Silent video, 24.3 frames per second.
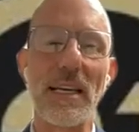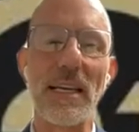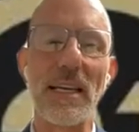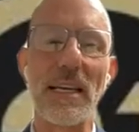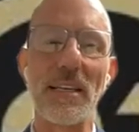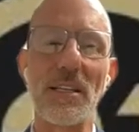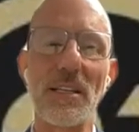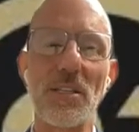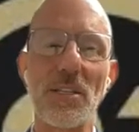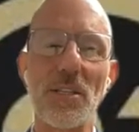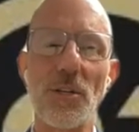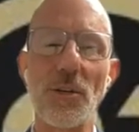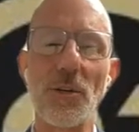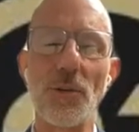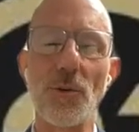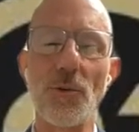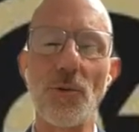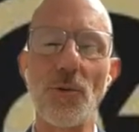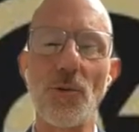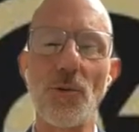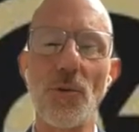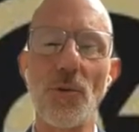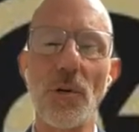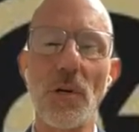is
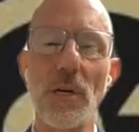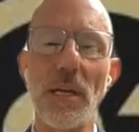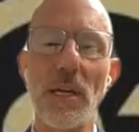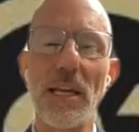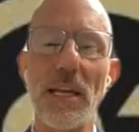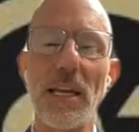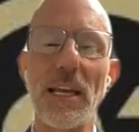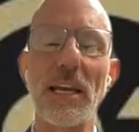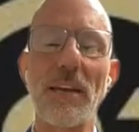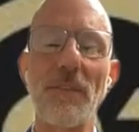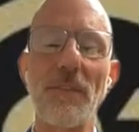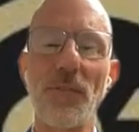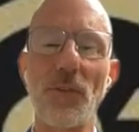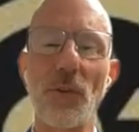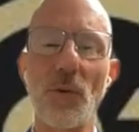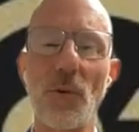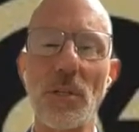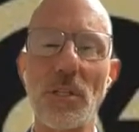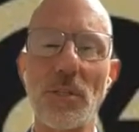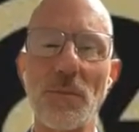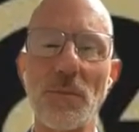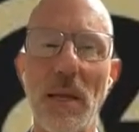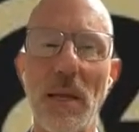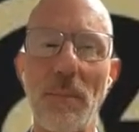to
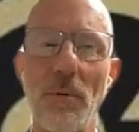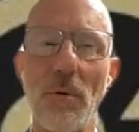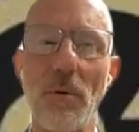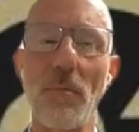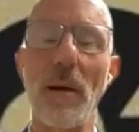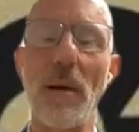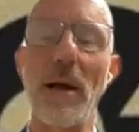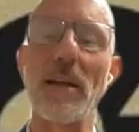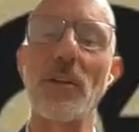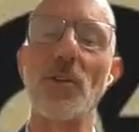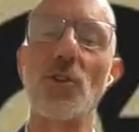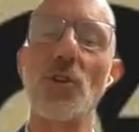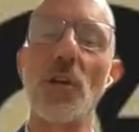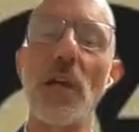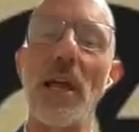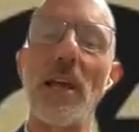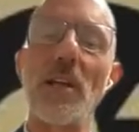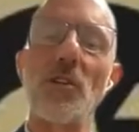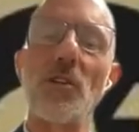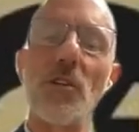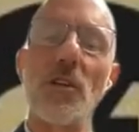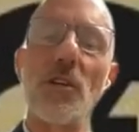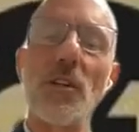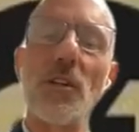influence people by
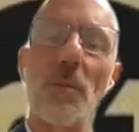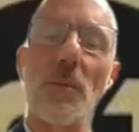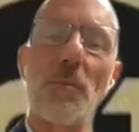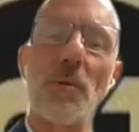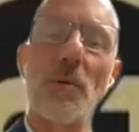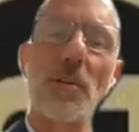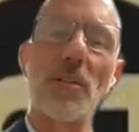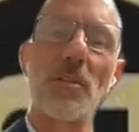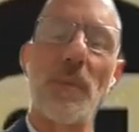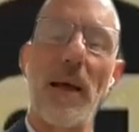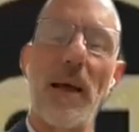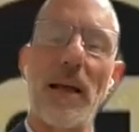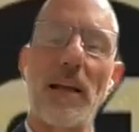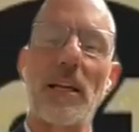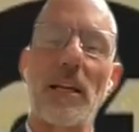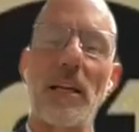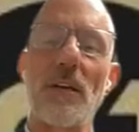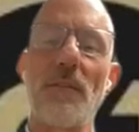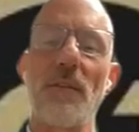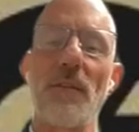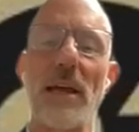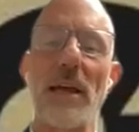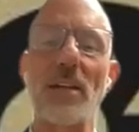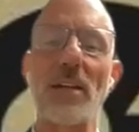changing their
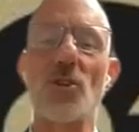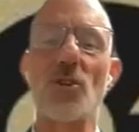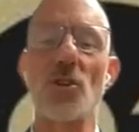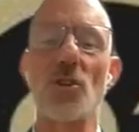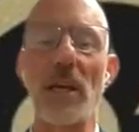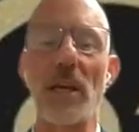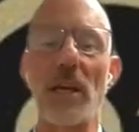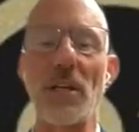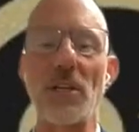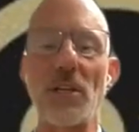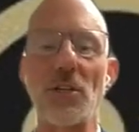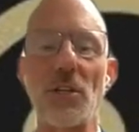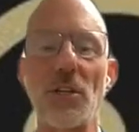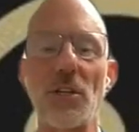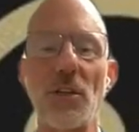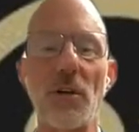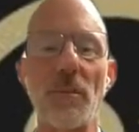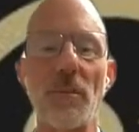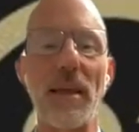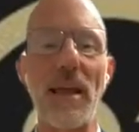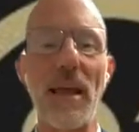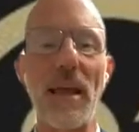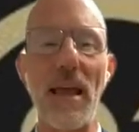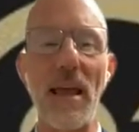perspective and changing
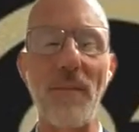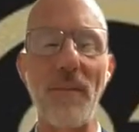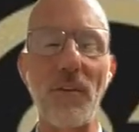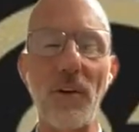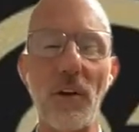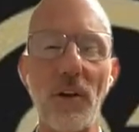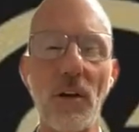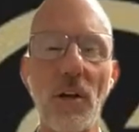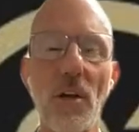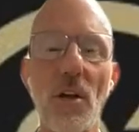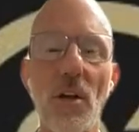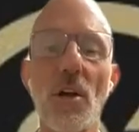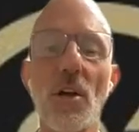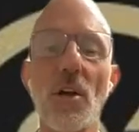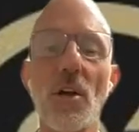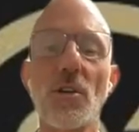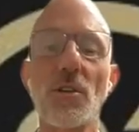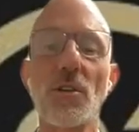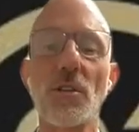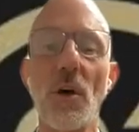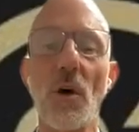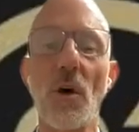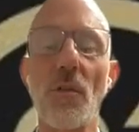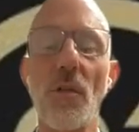their behavior
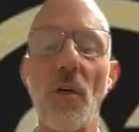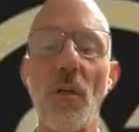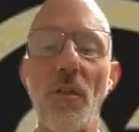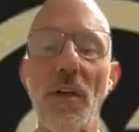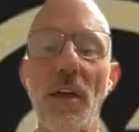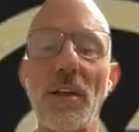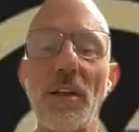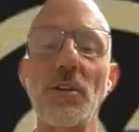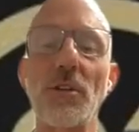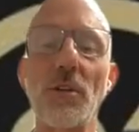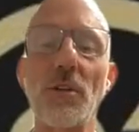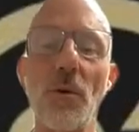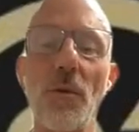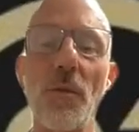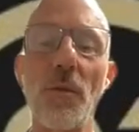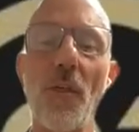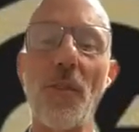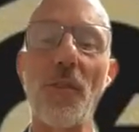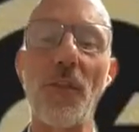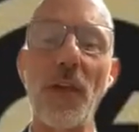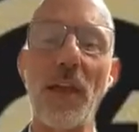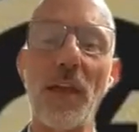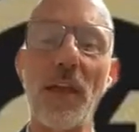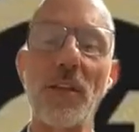so that they do
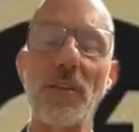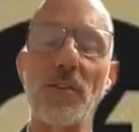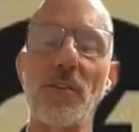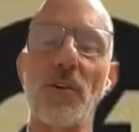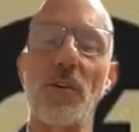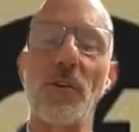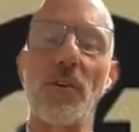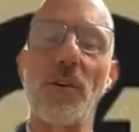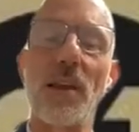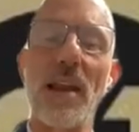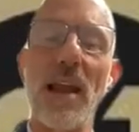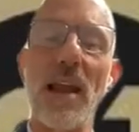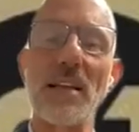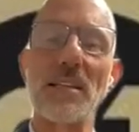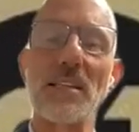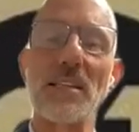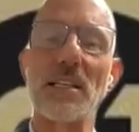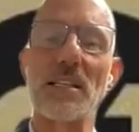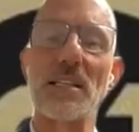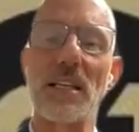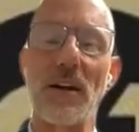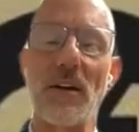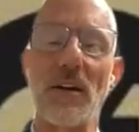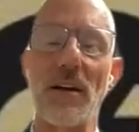the things that are
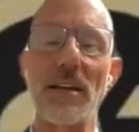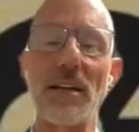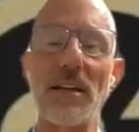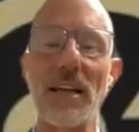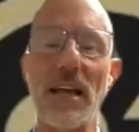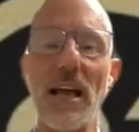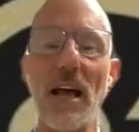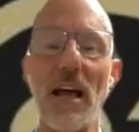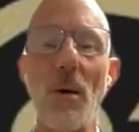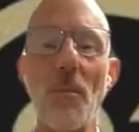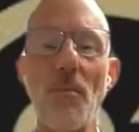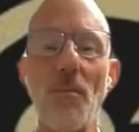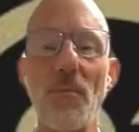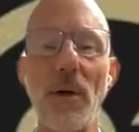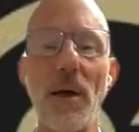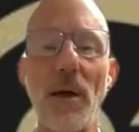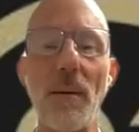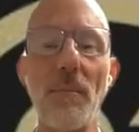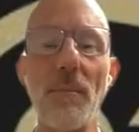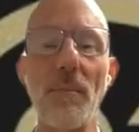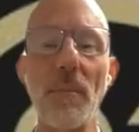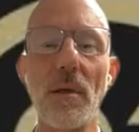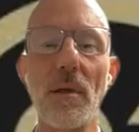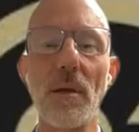necessary to help
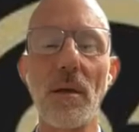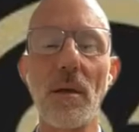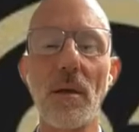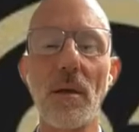them